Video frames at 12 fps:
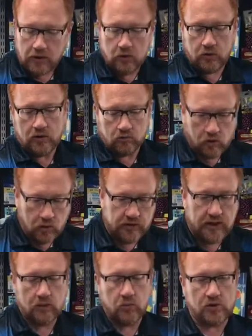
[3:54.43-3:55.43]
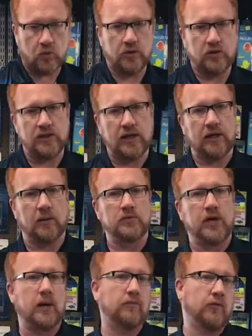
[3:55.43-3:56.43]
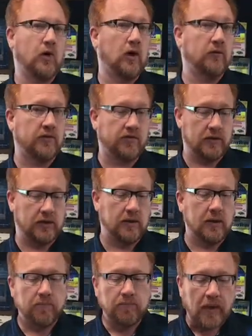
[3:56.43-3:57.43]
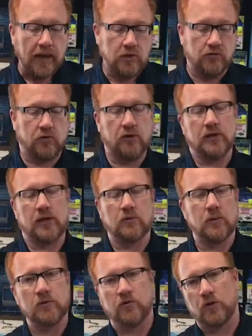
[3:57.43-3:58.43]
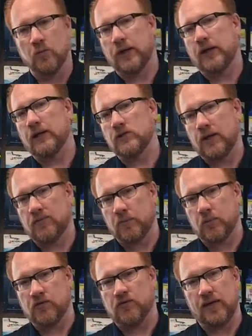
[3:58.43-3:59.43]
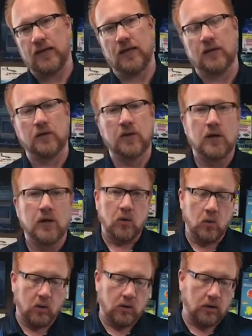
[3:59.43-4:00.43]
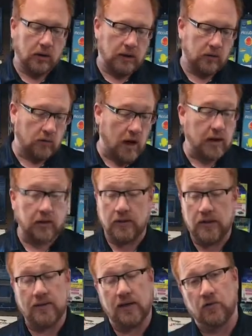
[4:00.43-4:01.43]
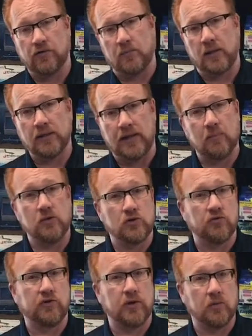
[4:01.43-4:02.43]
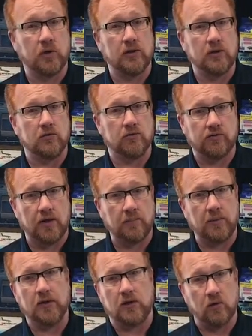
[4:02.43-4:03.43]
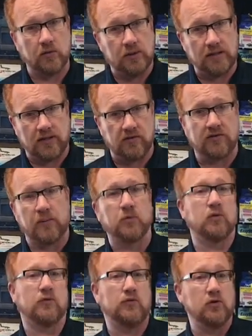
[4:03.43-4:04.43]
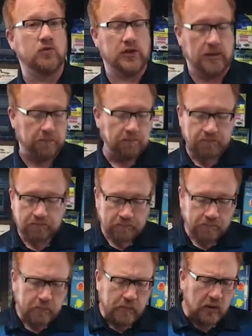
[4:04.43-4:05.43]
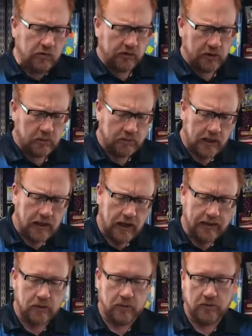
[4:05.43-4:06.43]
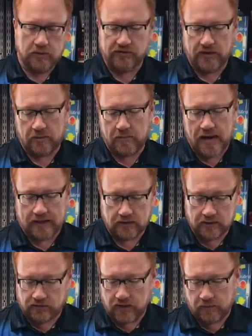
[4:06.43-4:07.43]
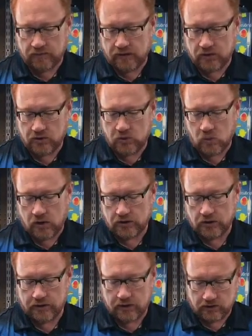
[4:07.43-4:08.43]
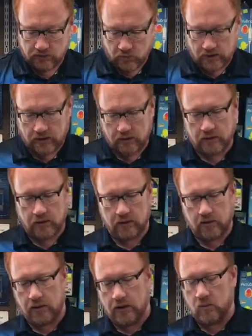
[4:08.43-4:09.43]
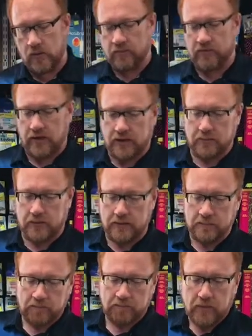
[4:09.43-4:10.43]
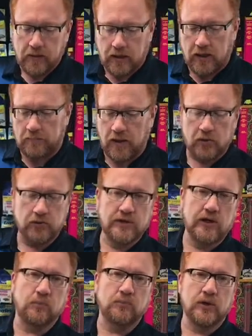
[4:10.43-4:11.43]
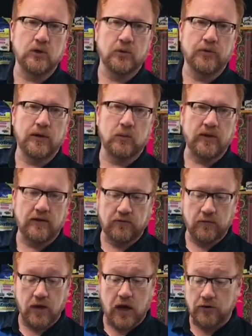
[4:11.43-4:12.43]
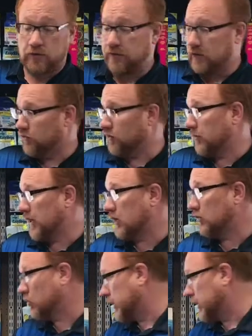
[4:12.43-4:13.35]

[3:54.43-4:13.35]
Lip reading: you can rotate which one you take up top for harvesting, and you've created that cryptic zone without actually having to put sand or rock or anything else that might damage your skimmer into your sump, and you don't need that separate refugium. So again, we put these out at MACNA. There's a couple of videos you can watch on there as well on our website, but Pod Hotel, pretty cool thing. We have other feeders coming out as